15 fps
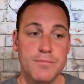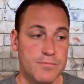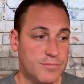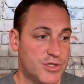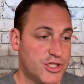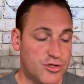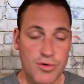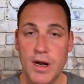
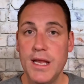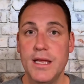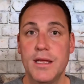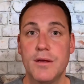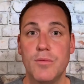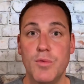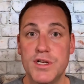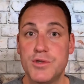strike,
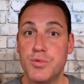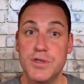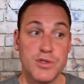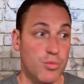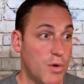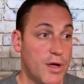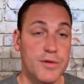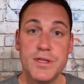which was
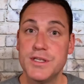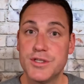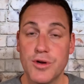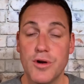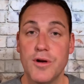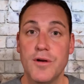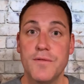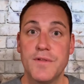
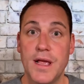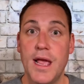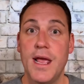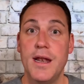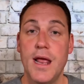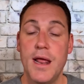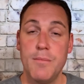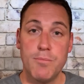well-deserved
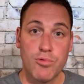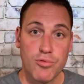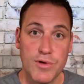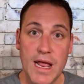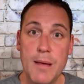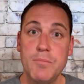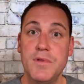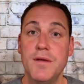and
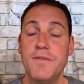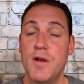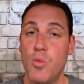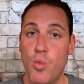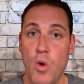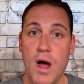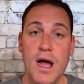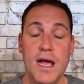preemptive and
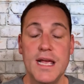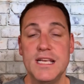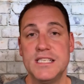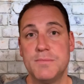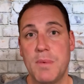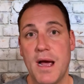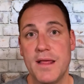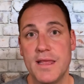wise
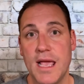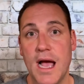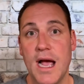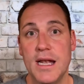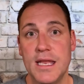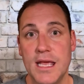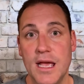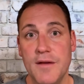by the
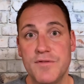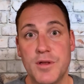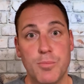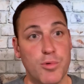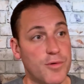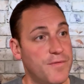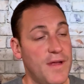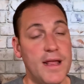IDF to
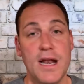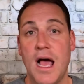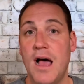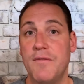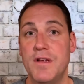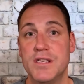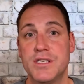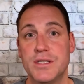prevent,
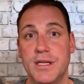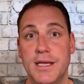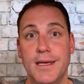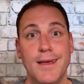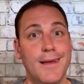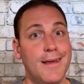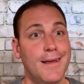obviously,